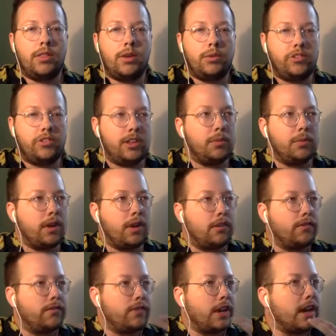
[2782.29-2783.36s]
that was themed
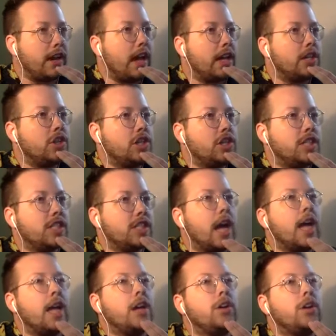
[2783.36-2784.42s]
around fungi, and she's
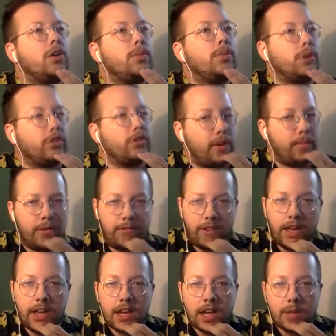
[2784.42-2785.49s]
got her book Summer
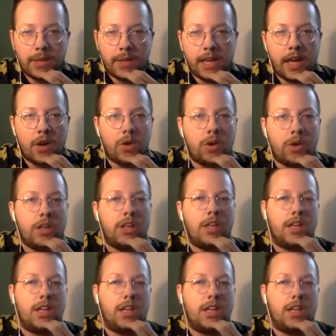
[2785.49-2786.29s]
Fun coming out.